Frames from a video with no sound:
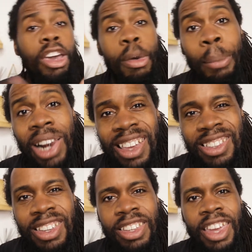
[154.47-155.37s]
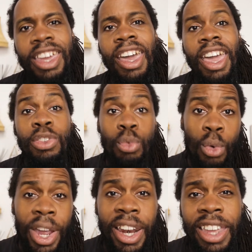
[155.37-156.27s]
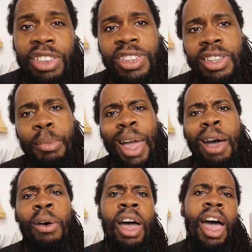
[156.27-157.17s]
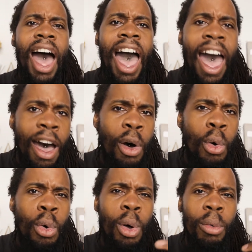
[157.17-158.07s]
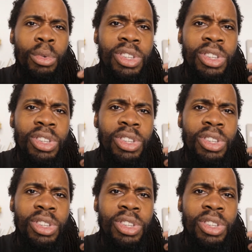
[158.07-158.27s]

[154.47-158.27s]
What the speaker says: Complexity is really just about how